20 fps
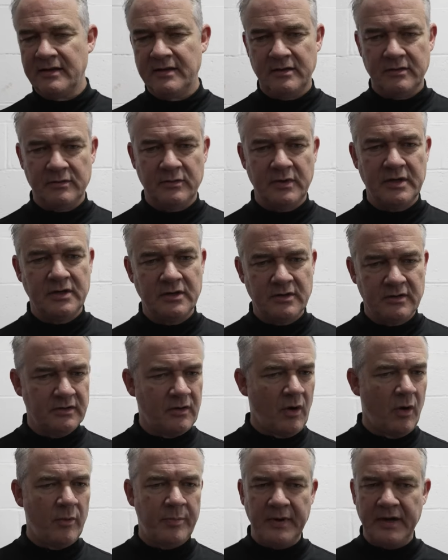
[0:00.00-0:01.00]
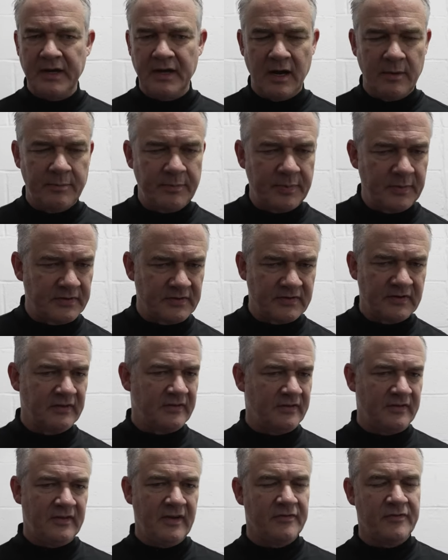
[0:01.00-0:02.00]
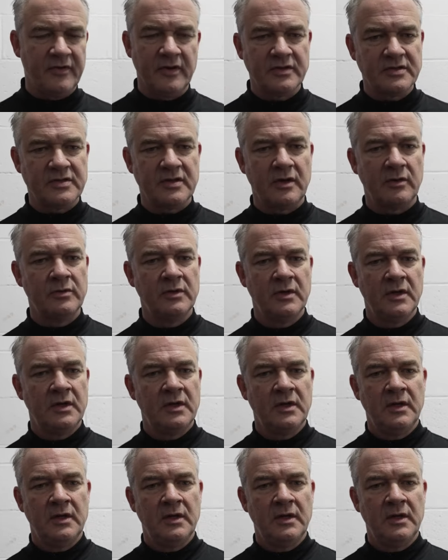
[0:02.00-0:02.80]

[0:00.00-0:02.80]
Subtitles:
You know, when you open it up, it's different. So,